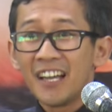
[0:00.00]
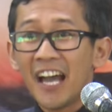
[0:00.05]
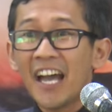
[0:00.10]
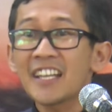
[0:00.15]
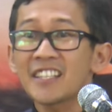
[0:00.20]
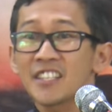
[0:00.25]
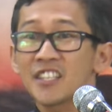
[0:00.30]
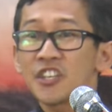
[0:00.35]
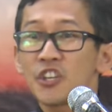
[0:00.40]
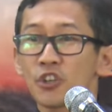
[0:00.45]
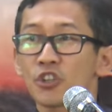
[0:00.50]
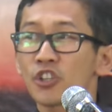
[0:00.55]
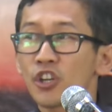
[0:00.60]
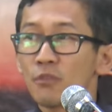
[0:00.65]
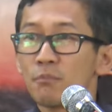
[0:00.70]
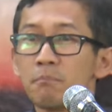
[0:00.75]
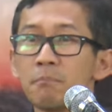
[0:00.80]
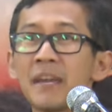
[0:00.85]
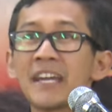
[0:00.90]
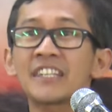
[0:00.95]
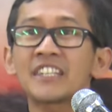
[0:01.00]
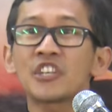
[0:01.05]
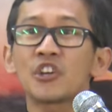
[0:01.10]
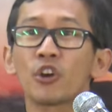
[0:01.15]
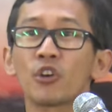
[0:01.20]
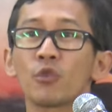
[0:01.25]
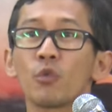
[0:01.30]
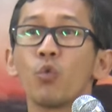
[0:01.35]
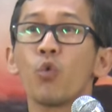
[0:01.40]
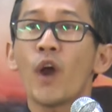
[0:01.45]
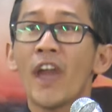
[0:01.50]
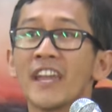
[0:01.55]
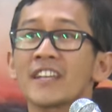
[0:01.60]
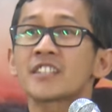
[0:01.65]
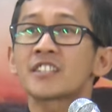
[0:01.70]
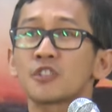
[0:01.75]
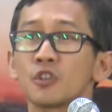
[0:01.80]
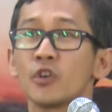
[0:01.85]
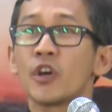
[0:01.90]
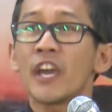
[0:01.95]
As you commit your
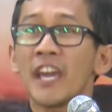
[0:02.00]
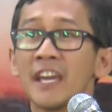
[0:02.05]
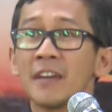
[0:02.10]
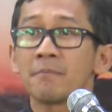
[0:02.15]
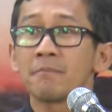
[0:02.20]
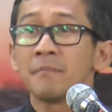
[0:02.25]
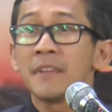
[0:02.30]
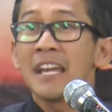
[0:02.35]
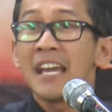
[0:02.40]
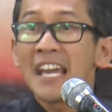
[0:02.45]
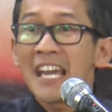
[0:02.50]
ways to Him,